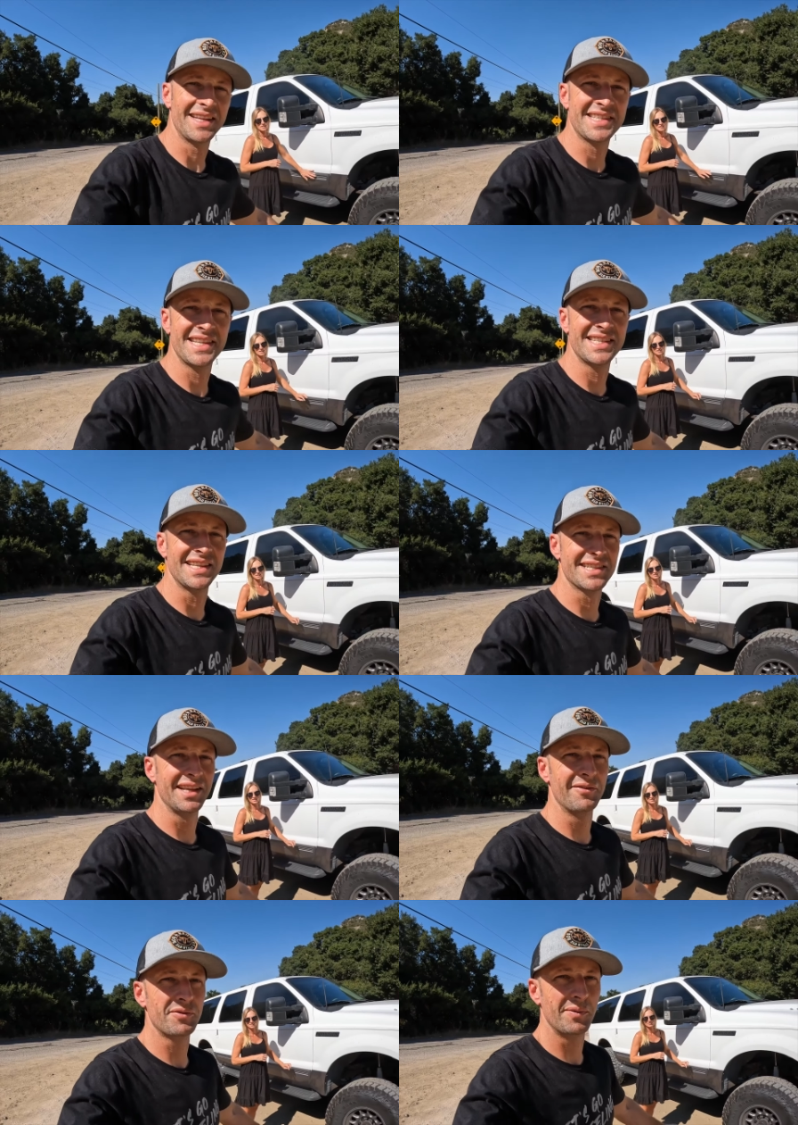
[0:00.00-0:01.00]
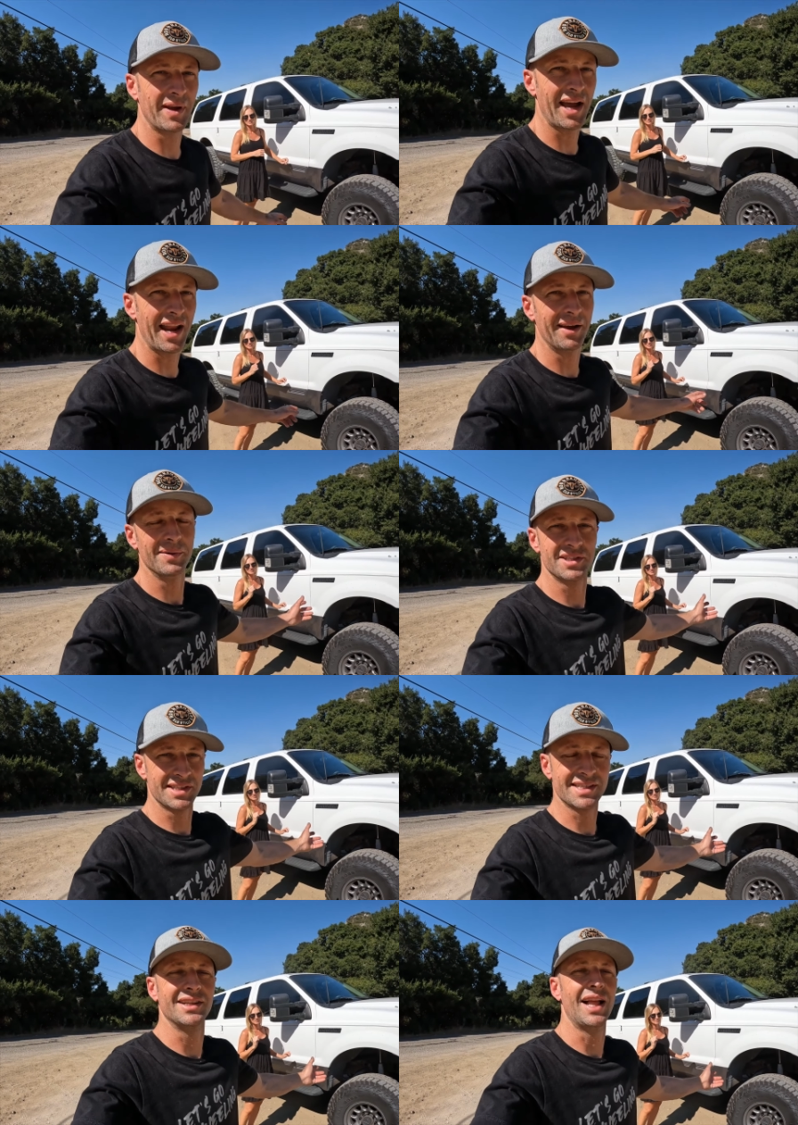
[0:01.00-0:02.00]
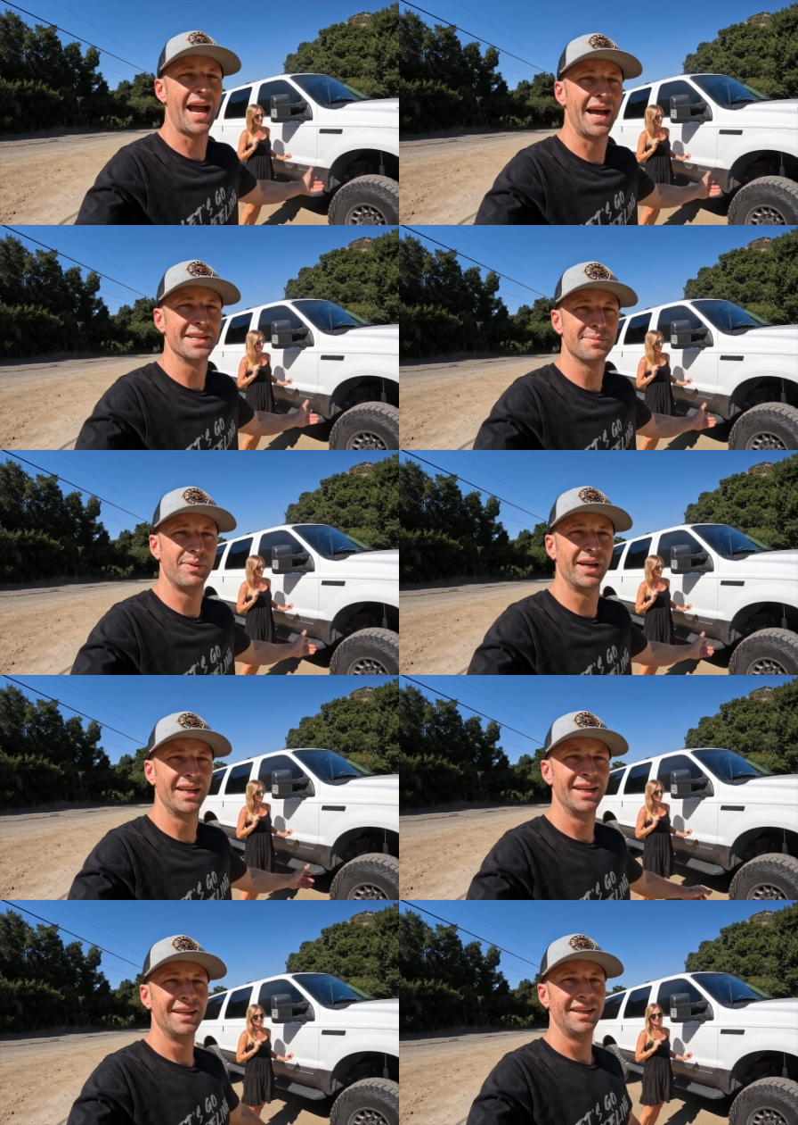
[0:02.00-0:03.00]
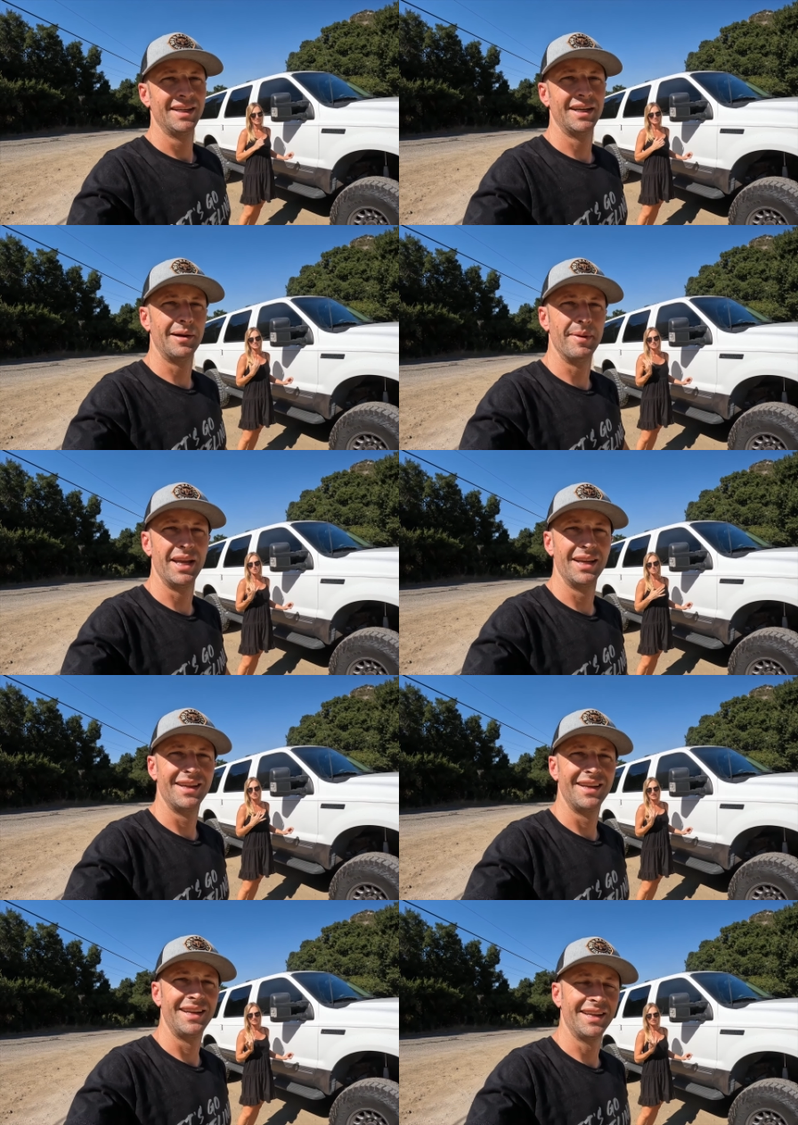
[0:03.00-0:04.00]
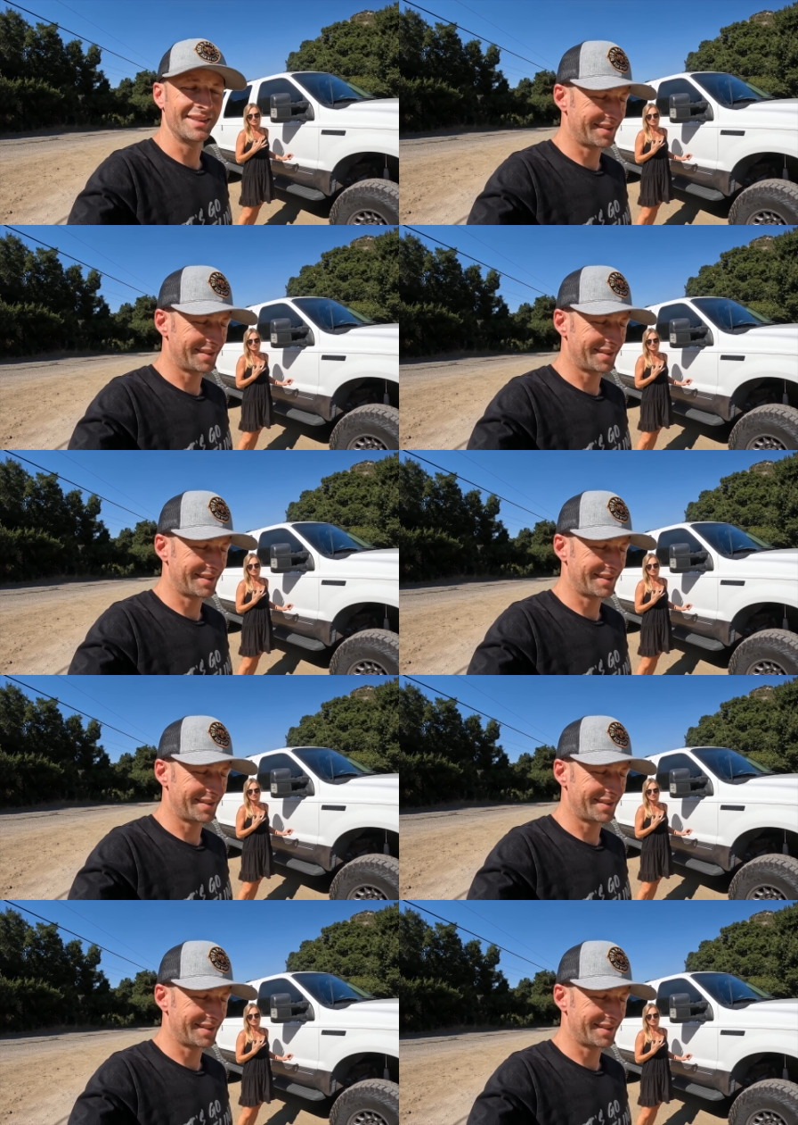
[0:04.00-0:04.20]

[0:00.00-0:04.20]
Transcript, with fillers: a six inch lift when we got it, which it still has, but that's um, gonna go away. It,